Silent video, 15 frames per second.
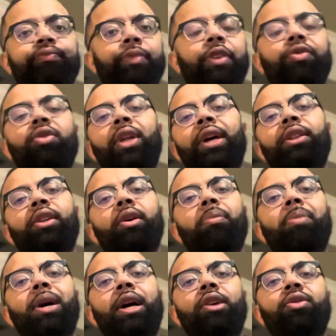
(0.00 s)
if you like their
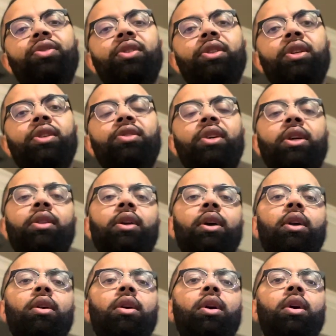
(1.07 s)
bottles and things like
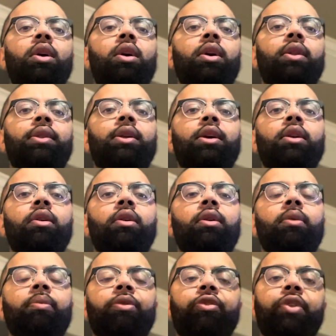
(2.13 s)
that, then
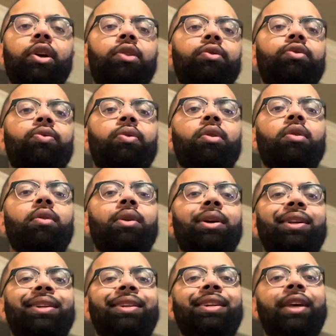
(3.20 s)
Fragrance World
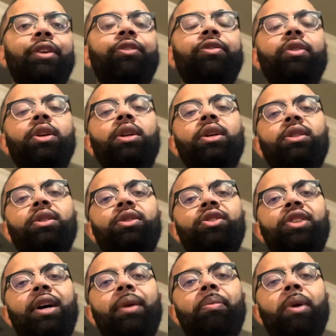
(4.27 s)
definitely doesn't
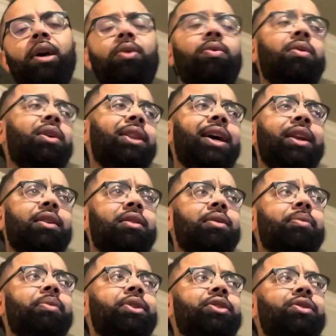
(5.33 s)
shy back. Well, a lot of
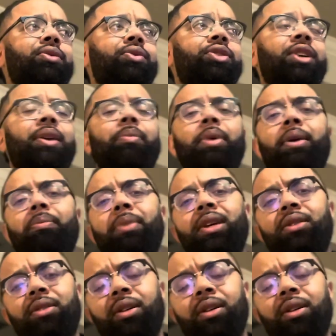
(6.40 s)
companies don't shy back. Maison